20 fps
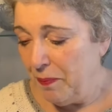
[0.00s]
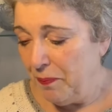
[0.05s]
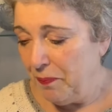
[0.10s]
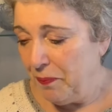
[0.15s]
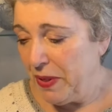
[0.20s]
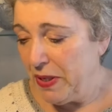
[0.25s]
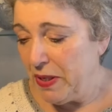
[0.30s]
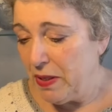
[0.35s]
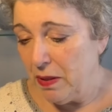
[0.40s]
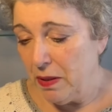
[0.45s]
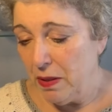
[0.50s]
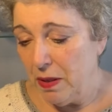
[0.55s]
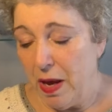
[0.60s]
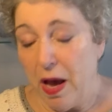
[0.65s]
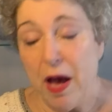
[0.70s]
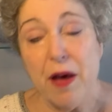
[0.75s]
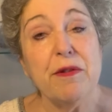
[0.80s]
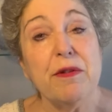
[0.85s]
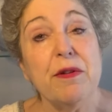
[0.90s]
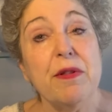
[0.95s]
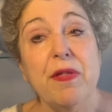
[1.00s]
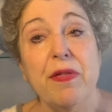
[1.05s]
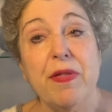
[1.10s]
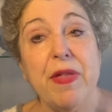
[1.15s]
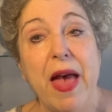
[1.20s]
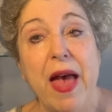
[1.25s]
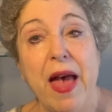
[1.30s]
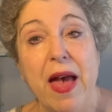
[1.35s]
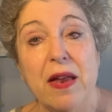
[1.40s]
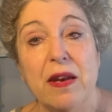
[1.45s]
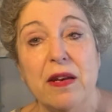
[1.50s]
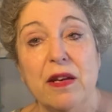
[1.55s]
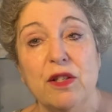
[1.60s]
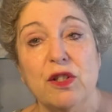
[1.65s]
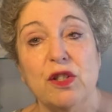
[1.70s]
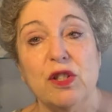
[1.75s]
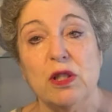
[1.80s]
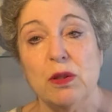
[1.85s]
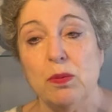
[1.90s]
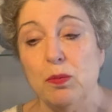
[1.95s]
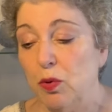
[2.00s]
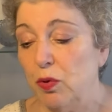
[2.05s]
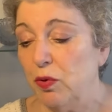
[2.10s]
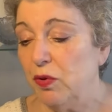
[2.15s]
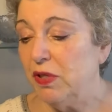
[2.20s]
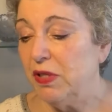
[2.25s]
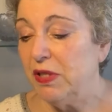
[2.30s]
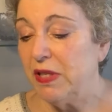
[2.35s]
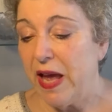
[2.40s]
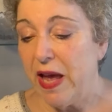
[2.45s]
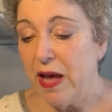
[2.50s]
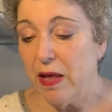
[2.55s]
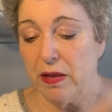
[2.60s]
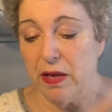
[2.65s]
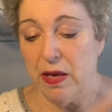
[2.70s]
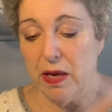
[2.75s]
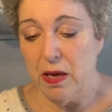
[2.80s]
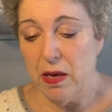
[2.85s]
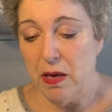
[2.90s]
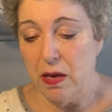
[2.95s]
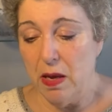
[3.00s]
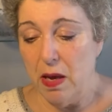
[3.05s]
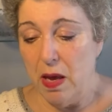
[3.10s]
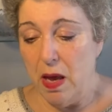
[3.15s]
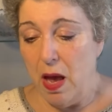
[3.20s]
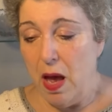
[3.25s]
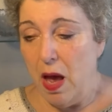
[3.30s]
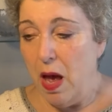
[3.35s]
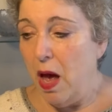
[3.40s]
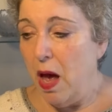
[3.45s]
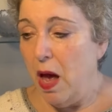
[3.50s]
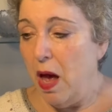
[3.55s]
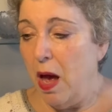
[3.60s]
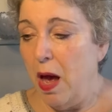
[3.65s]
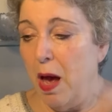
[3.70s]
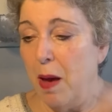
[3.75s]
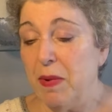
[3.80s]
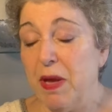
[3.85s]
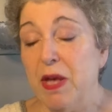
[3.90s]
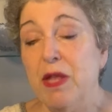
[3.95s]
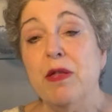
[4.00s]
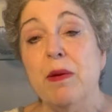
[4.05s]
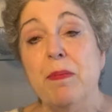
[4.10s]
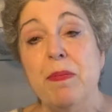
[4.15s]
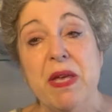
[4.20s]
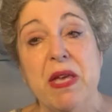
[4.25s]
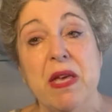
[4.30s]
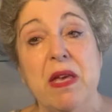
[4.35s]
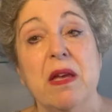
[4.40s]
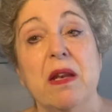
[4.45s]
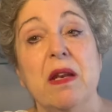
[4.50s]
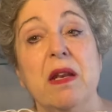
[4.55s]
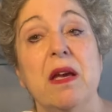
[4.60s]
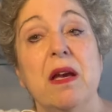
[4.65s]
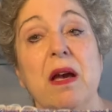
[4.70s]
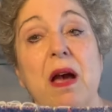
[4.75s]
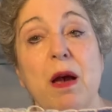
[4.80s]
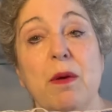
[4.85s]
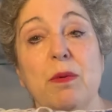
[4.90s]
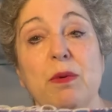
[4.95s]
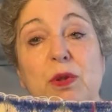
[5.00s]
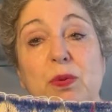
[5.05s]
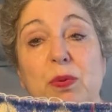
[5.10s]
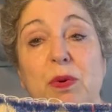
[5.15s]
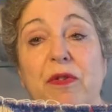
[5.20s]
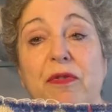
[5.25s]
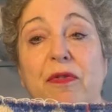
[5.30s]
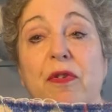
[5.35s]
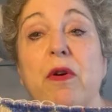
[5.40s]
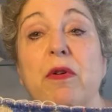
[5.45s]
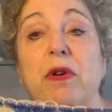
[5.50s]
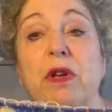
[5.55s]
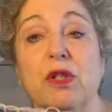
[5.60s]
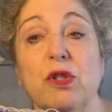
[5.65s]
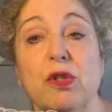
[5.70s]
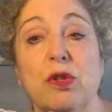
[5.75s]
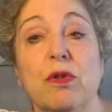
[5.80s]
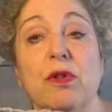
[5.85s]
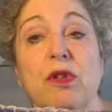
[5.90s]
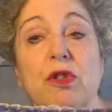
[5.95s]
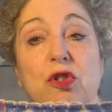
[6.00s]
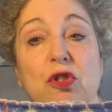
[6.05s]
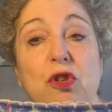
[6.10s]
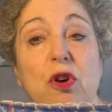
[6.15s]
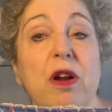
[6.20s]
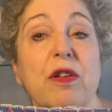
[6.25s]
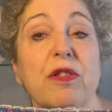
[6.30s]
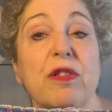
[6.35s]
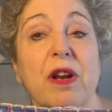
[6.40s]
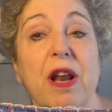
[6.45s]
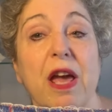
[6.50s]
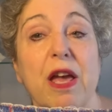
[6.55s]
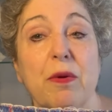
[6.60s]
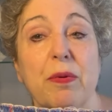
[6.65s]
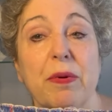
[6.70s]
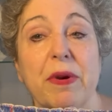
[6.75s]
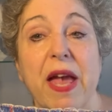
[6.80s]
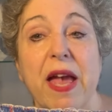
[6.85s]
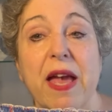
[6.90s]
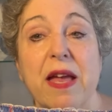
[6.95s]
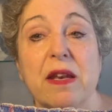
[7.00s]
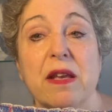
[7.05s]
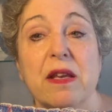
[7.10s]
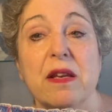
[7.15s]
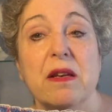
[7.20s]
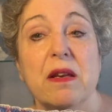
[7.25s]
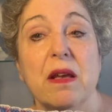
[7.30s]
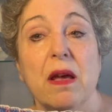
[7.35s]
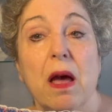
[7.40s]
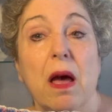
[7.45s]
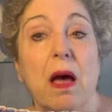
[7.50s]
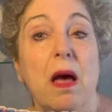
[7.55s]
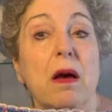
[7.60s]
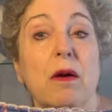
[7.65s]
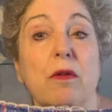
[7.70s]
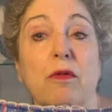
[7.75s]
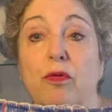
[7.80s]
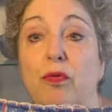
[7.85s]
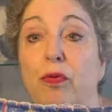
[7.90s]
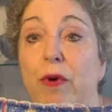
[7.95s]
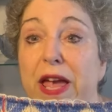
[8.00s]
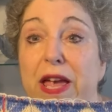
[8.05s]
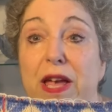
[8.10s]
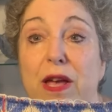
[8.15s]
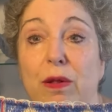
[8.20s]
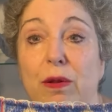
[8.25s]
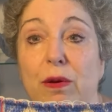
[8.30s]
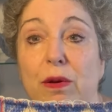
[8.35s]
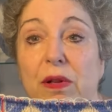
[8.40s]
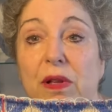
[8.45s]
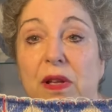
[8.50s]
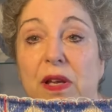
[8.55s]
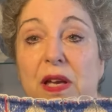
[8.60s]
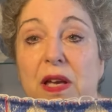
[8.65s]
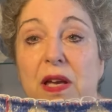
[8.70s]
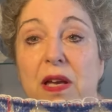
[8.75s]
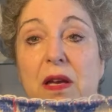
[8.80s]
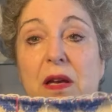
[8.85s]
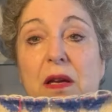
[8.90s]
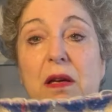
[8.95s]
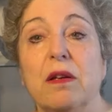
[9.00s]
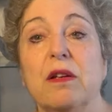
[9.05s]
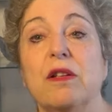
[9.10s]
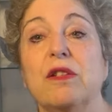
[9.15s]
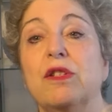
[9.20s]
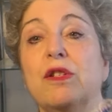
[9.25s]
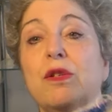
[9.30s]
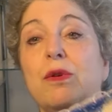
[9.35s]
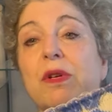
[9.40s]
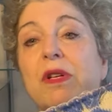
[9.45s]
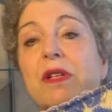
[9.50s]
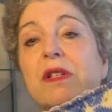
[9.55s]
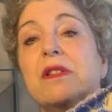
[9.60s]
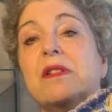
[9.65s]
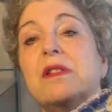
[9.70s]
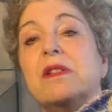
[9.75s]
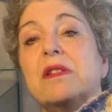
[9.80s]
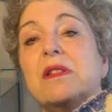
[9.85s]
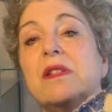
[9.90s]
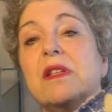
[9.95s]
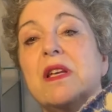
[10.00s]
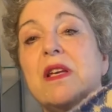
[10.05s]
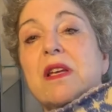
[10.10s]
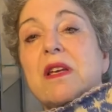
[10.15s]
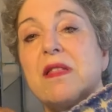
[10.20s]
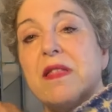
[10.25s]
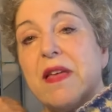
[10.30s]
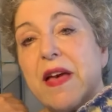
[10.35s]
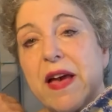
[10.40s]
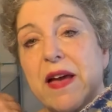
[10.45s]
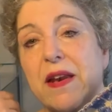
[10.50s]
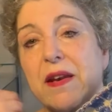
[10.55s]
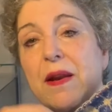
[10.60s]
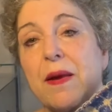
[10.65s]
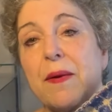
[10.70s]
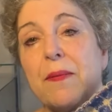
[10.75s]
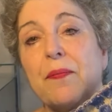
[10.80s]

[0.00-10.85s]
But other than that, it's smooth sailing. Um, in the beginning, I was referring to the chart that I created regularly, because you can see that